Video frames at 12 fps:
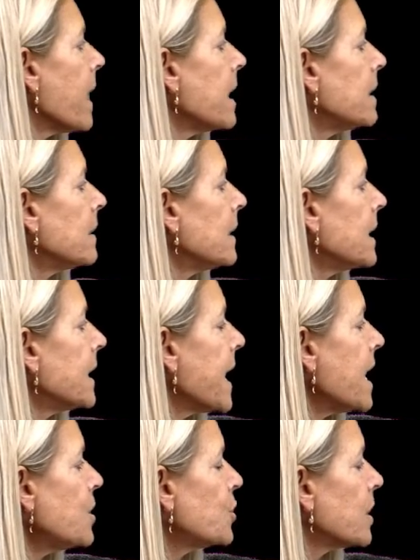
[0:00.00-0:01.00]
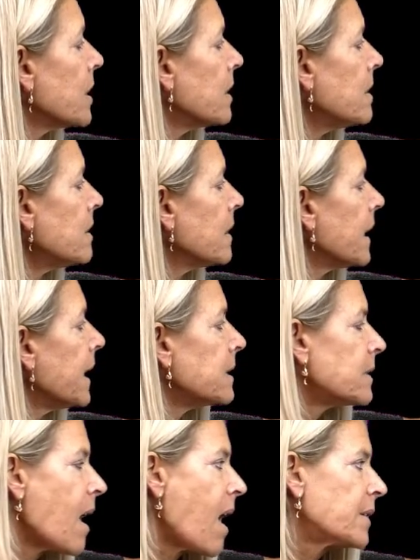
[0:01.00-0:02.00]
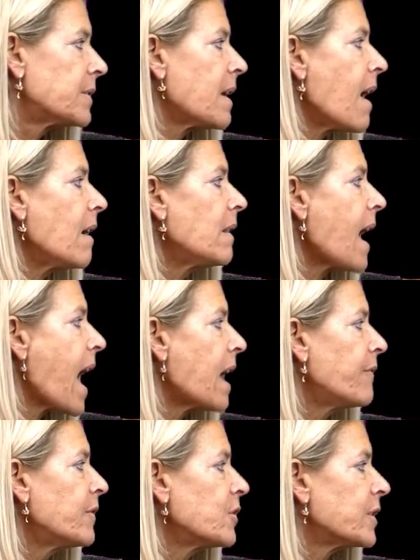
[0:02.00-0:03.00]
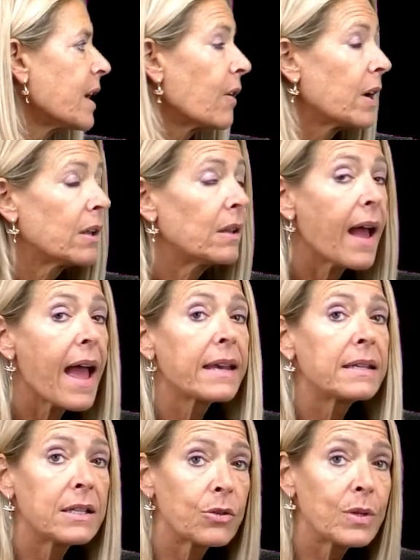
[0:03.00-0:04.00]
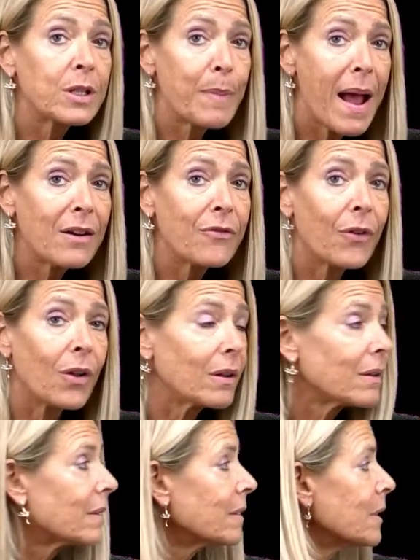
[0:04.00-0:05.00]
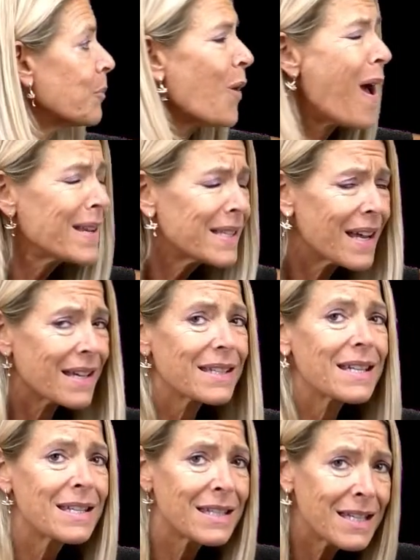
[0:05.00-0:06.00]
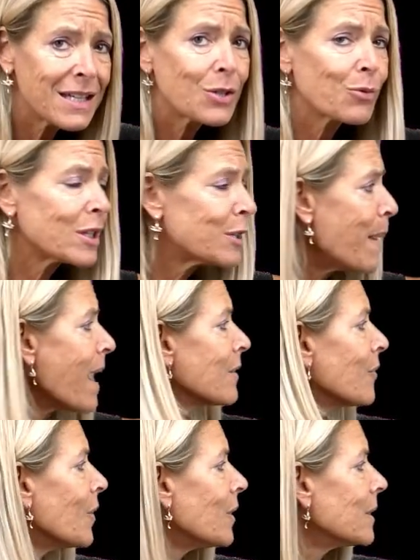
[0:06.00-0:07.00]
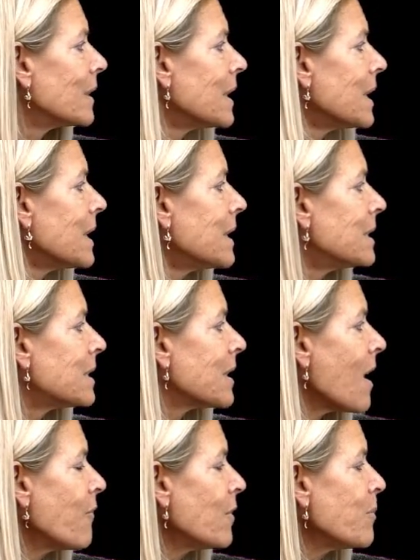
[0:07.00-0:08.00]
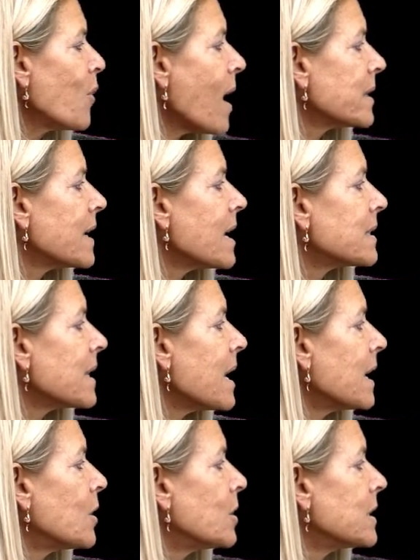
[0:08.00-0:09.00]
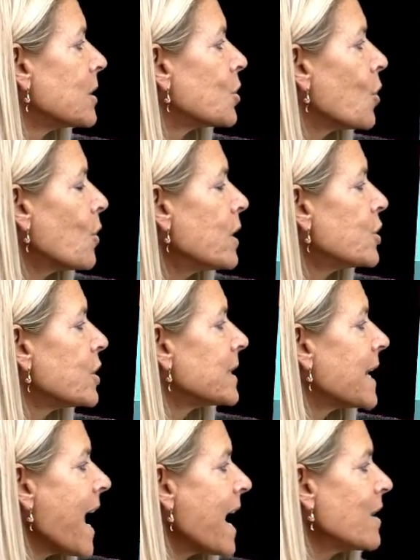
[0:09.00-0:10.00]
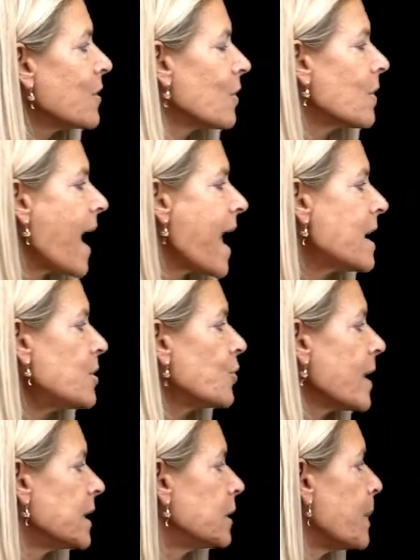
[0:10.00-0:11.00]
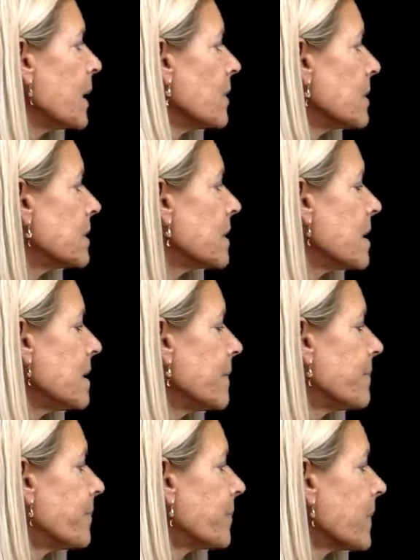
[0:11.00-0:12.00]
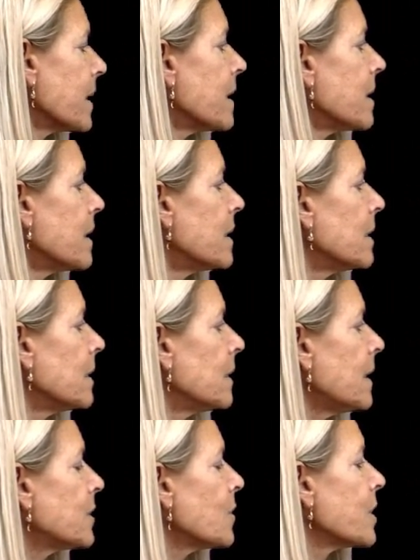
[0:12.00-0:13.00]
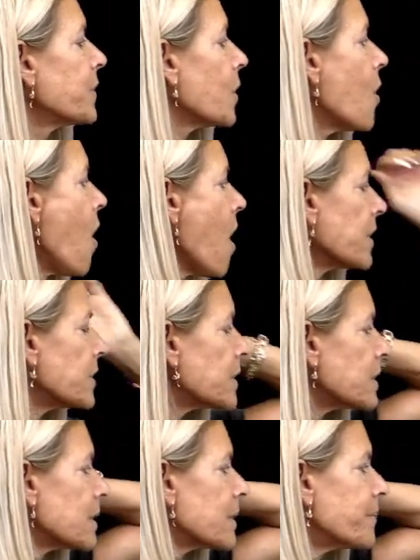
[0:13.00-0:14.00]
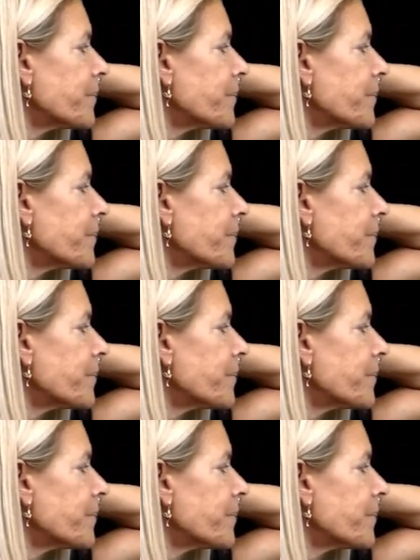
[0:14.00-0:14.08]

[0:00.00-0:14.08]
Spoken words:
In litigation, it's hostile, adversarial, and disrespectful. The process is disrespectful. Discovery process discourages candor and transparency. Let's look at the costs.